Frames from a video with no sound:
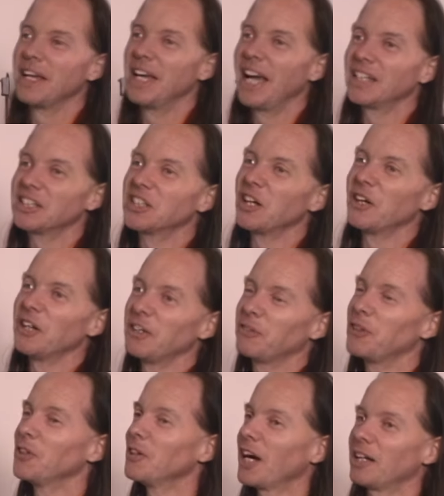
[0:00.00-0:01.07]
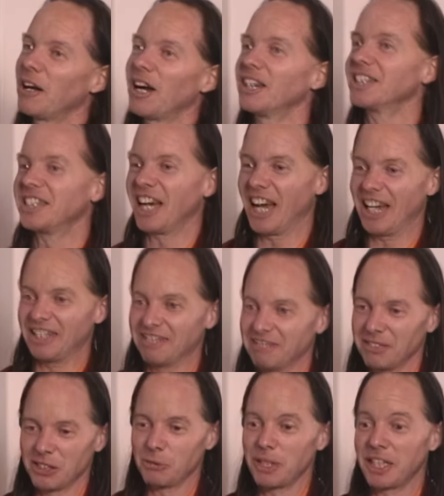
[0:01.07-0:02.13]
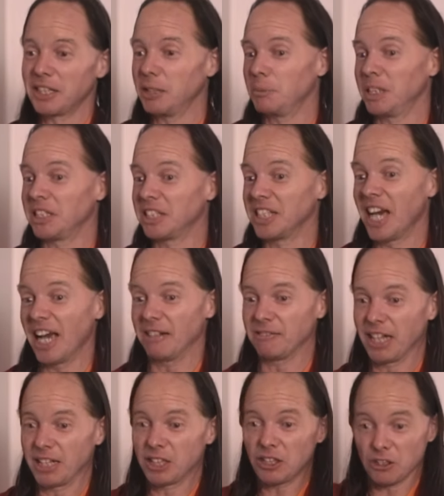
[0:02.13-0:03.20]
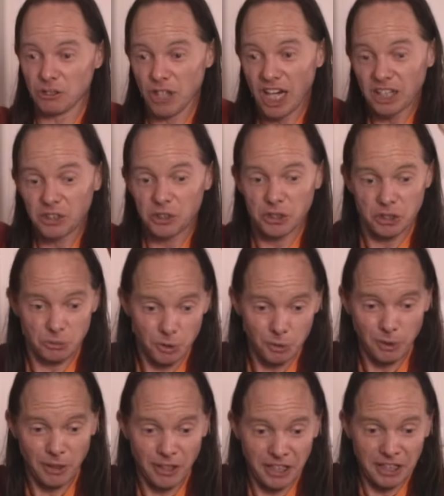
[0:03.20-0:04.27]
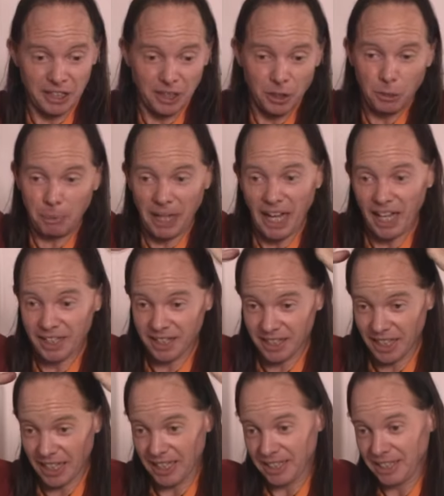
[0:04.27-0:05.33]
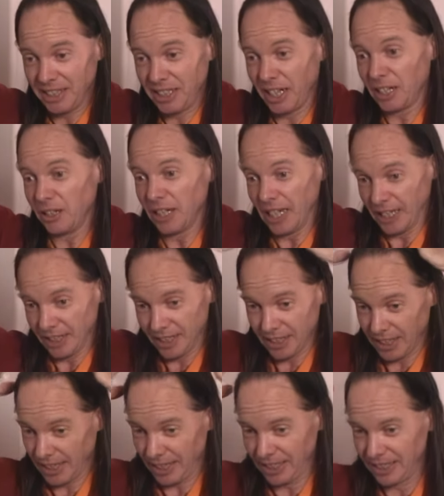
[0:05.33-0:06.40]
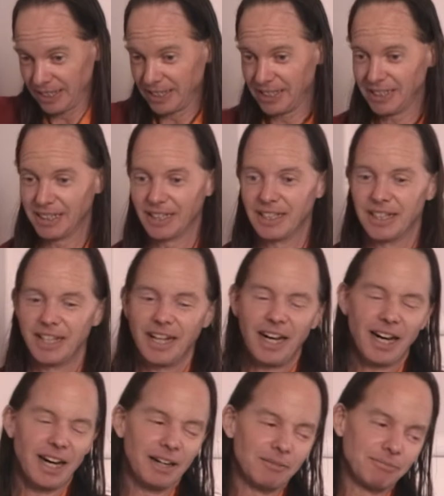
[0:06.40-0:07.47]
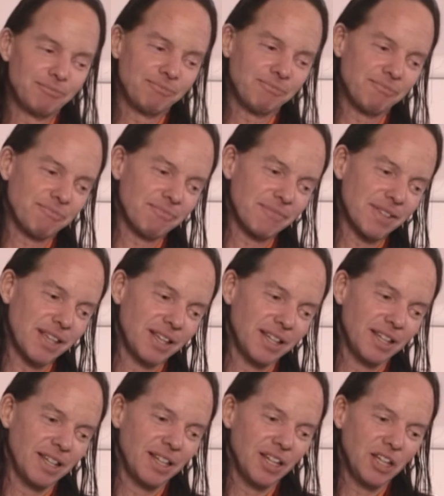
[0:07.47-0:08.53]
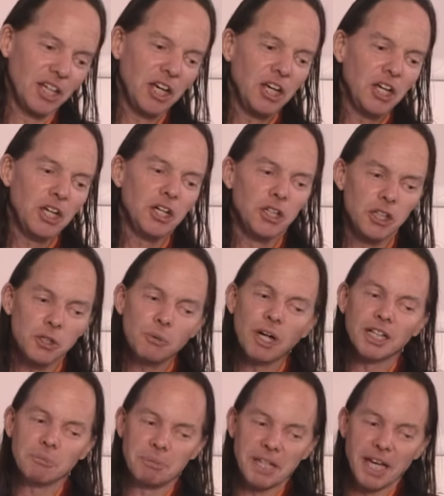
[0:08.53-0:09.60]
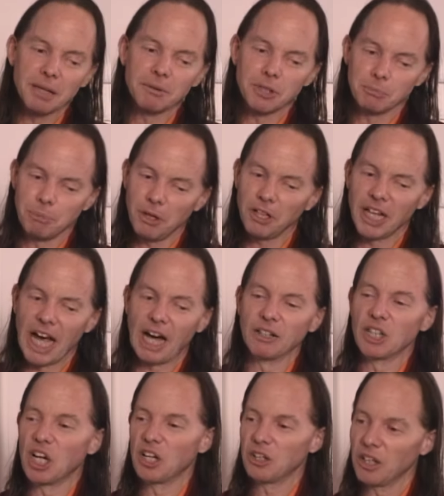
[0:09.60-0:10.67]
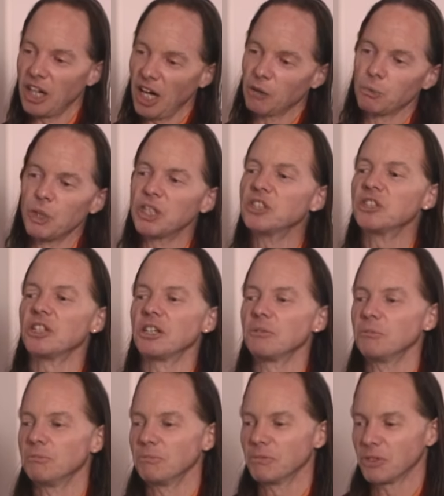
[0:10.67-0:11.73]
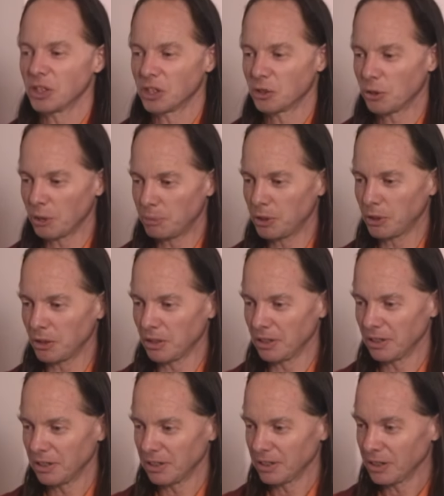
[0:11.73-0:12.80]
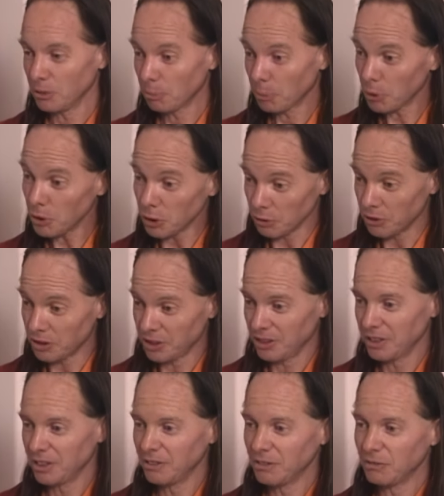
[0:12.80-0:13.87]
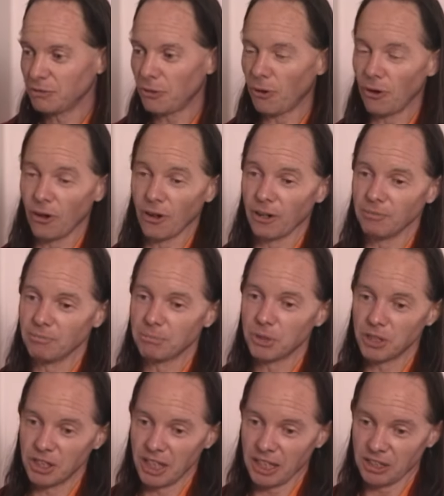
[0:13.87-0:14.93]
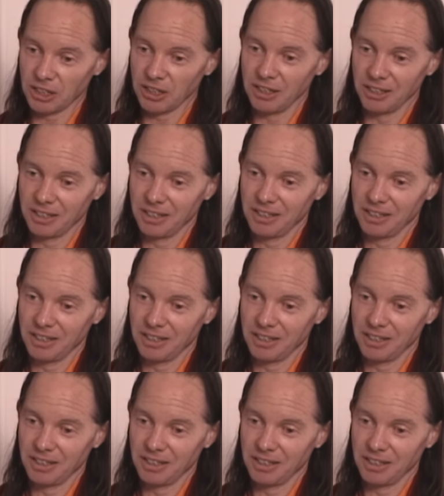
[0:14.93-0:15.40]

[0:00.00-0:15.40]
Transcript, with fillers: and so if you're on our side, which we get to be tonight, right? It's called Rang Luk. We're wearing Gelukpa hat tonight, yellow hat tonight. Um, you want to be able to pull out original scriptural proofs for Buddha nature,